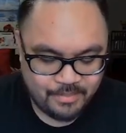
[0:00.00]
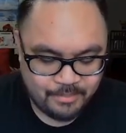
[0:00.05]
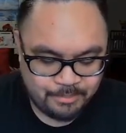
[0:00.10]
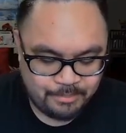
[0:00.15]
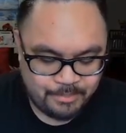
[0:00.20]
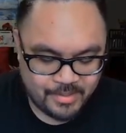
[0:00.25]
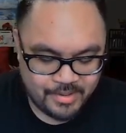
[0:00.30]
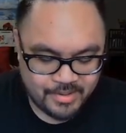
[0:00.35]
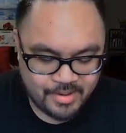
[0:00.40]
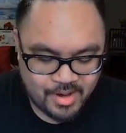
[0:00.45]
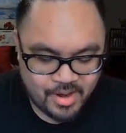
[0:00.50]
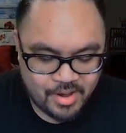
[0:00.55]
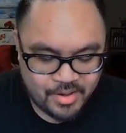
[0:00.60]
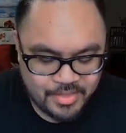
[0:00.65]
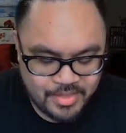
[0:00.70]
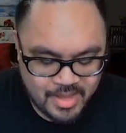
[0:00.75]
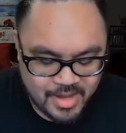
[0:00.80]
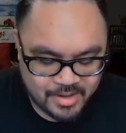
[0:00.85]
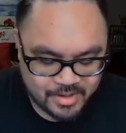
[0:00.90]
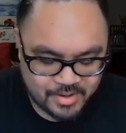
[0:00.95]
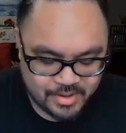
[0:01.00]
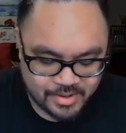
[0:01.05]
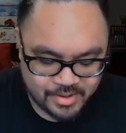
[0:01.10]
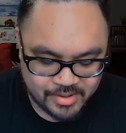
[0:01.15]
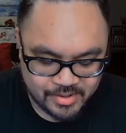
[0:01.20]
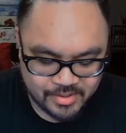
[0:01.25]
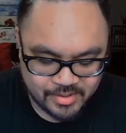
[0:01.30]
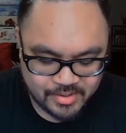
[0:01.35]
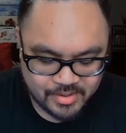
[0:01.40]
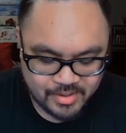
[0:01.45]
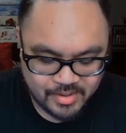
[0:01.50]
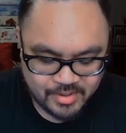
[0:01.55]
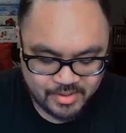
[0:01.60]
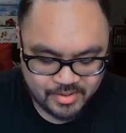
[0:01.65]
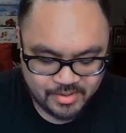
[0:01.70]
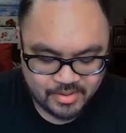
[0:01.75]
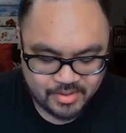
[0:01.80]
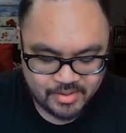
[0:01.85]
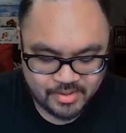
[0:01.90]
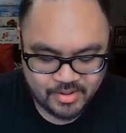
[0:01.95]
But on that card,
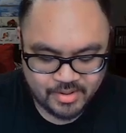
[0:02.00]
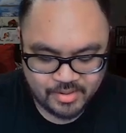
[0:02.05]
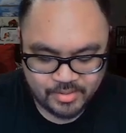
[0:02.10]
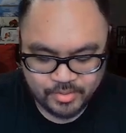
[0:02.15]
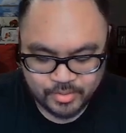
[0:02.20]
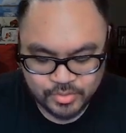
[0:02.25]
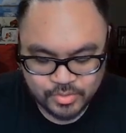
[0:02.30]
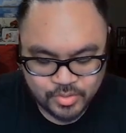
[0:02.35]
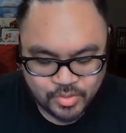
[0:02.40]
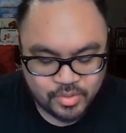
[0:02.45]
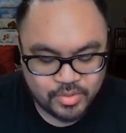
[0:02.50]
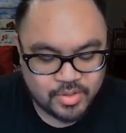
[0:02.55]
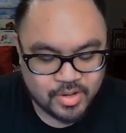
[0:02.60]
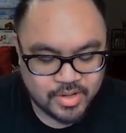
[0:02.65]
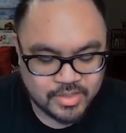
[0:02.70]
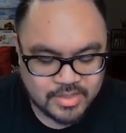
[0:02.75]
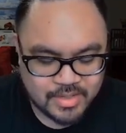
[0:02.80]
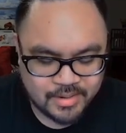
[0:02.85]
those gold cards,